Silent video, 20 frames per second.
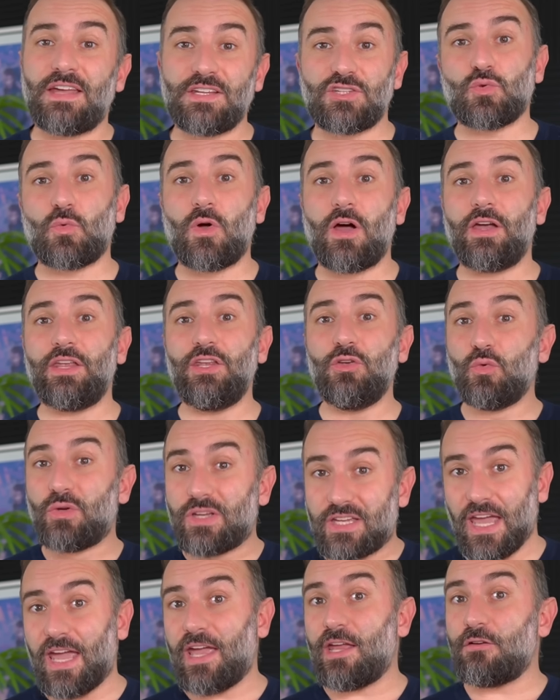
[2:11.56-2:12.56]
that's why you
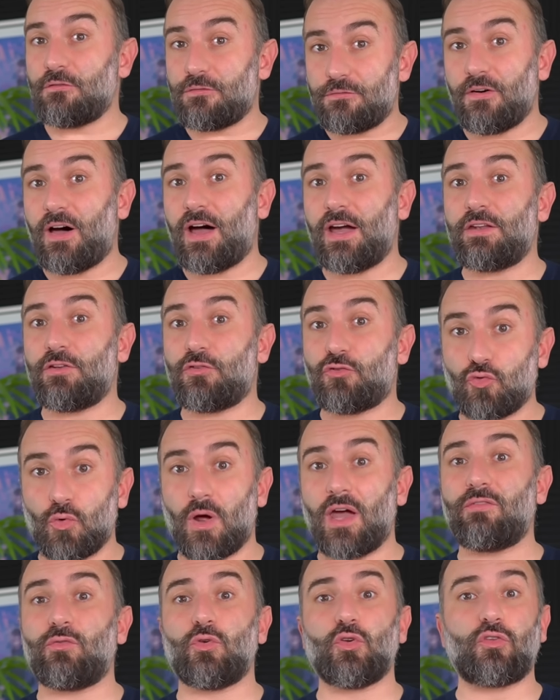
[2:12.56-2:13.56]
can find
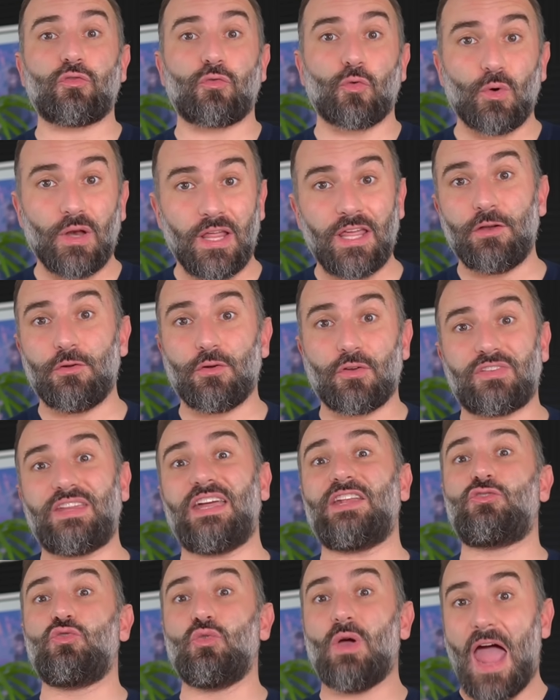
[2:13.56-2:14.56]
drivers for Linux
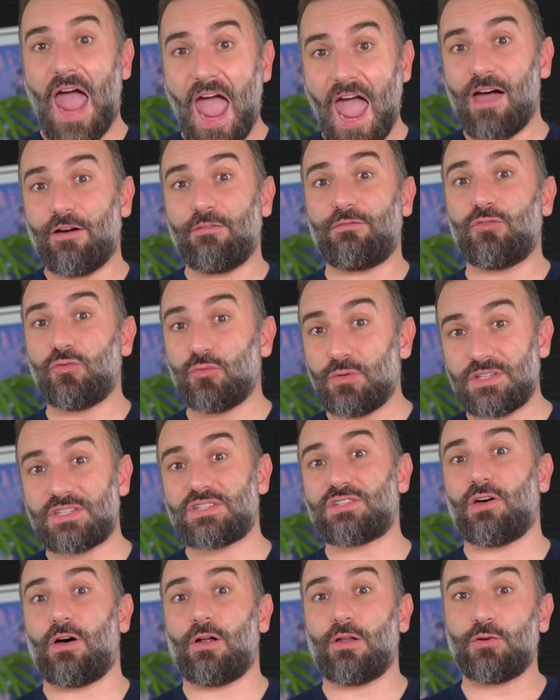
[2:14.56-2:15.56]
that you have to
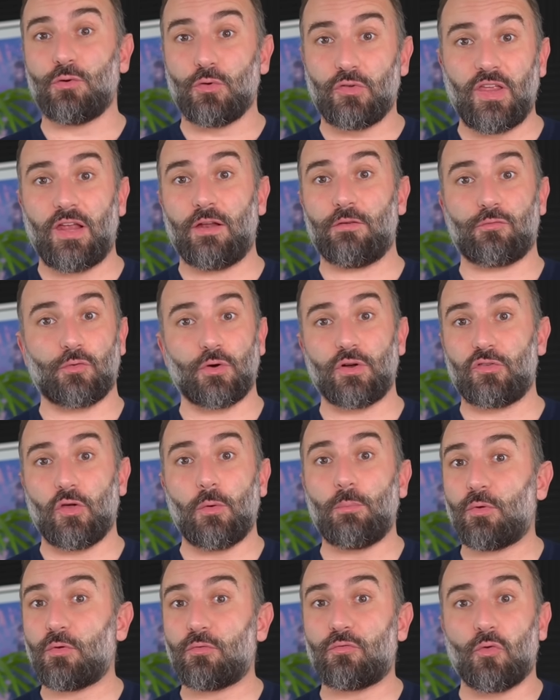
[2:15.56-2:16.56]
install yourself, for
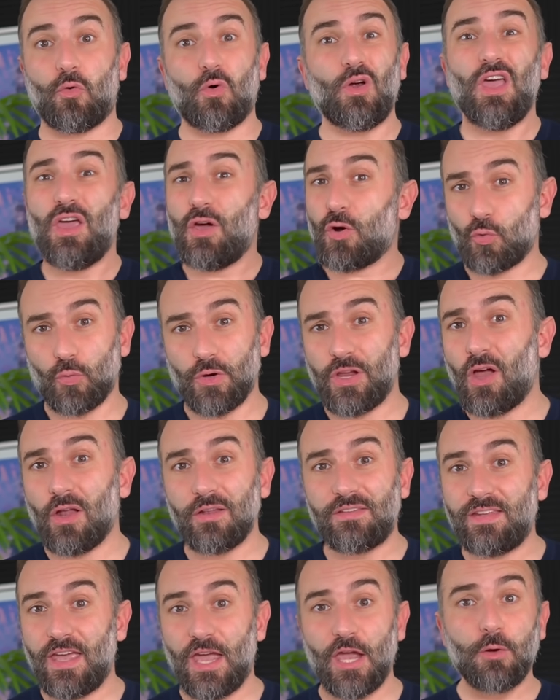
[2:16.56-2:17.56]
example for
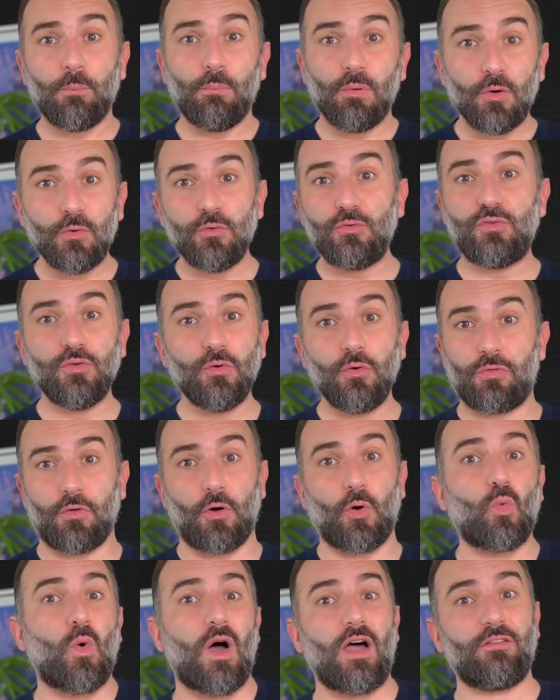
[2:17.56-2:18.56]
Realtek, Bluetooth
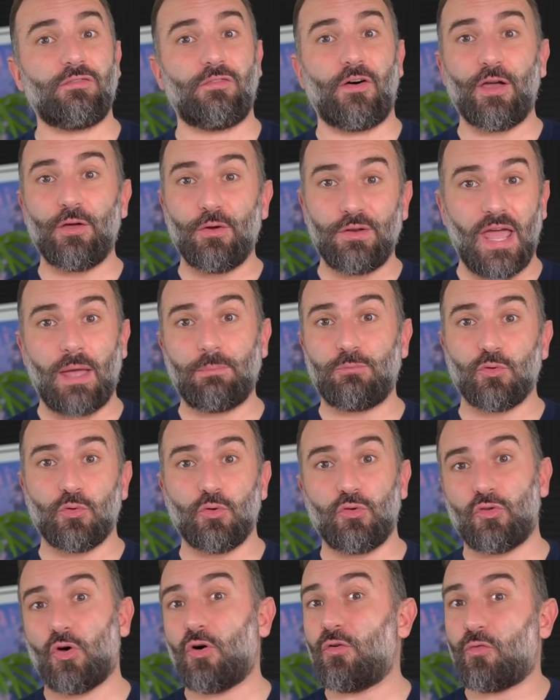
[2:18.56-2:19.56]
or Wi-Fi
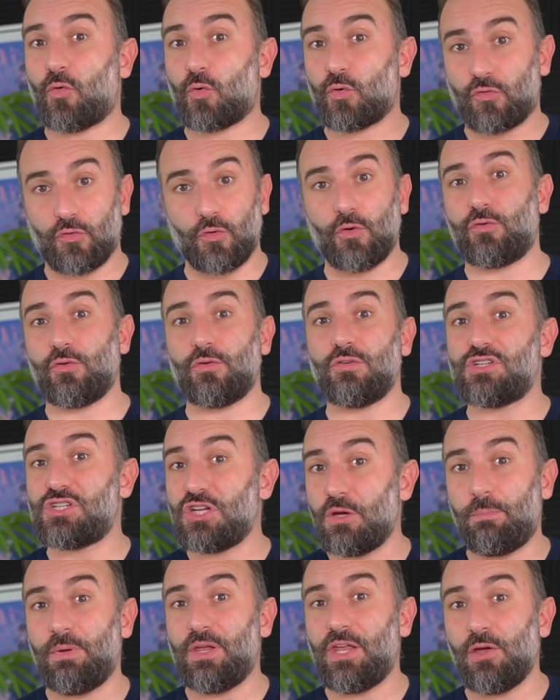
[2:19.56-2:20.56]
adapters, or for certain
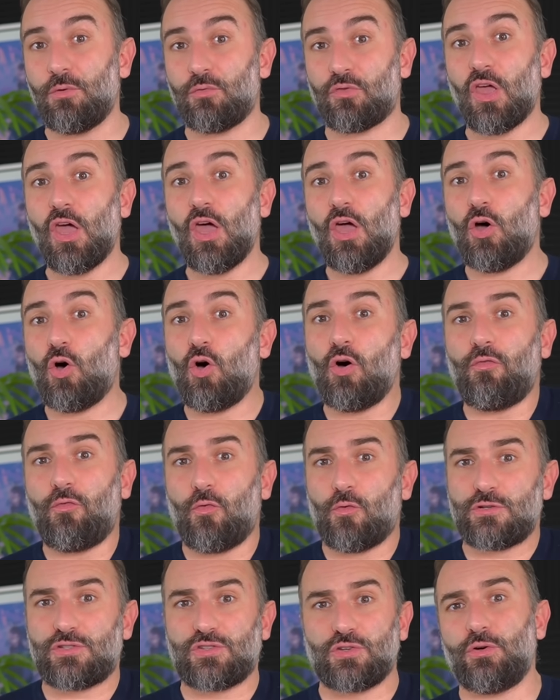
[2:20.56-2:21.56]
GPUs, or
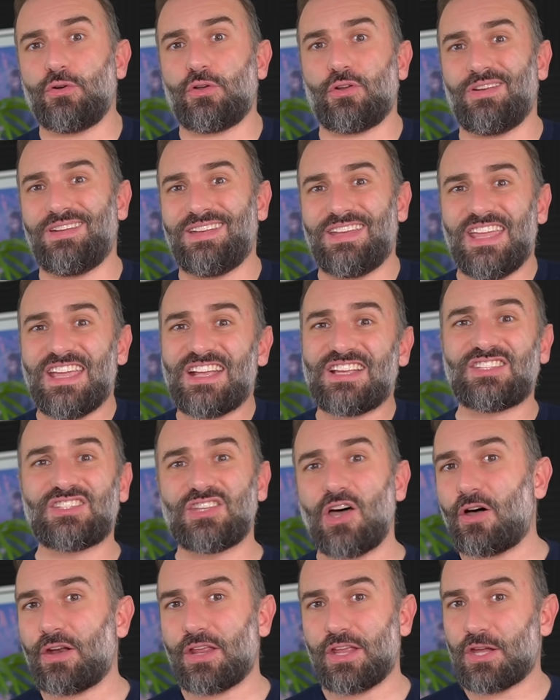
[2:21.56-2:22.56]
for certain
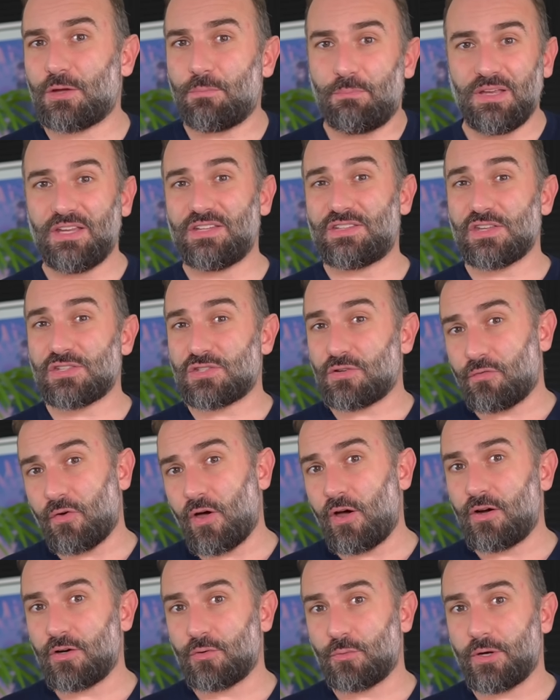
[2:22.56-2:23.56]
exotic pieces of
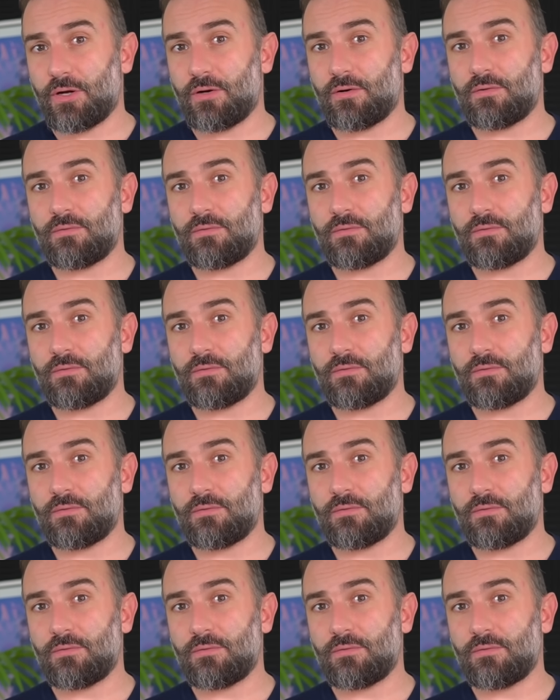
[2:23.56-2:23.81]
hardware.